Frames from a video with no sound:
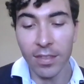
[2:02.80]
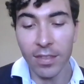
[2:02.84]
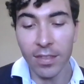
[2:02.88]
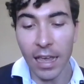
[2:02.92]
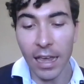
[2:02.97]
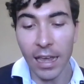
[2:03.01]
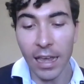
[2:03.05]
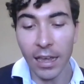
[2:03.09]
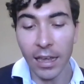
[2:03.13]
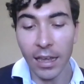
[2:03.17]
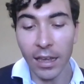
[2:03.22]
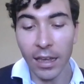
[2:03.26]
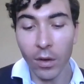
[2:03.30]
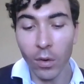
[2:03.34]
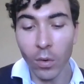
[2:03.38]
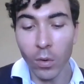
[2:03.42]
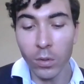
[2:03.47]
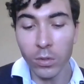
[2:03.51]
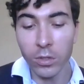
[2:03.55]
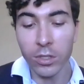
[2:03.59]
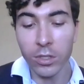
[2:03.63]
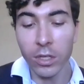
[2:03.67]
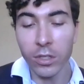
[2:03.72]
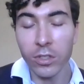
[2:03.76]
they
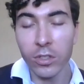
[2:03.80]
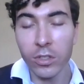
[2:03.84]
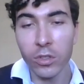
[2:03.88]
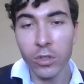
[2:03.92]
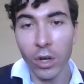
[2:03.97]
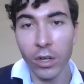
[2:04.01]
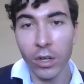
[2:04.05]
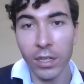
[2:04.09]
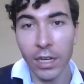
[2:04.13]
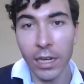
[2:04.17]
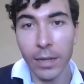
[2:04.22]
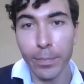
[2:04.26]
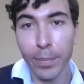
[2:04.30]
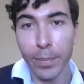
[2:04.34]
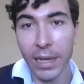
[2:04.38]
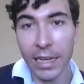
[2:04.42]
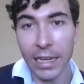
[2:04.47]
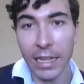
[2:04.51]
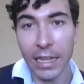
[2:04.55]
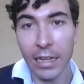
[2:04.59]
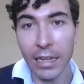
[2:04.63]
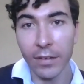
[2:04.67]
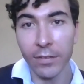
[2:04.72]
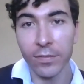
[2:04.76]
also strongly
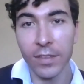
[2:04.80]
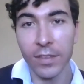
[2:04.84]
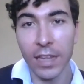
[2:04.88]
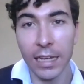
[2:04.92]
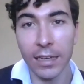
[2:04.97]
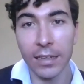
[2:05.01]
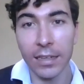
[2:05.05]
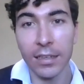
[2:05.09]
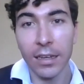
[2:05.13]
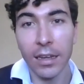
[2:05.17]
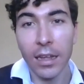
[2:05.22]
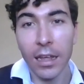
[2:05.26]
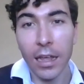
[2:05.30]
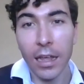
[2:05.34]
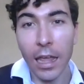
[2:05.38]
believe that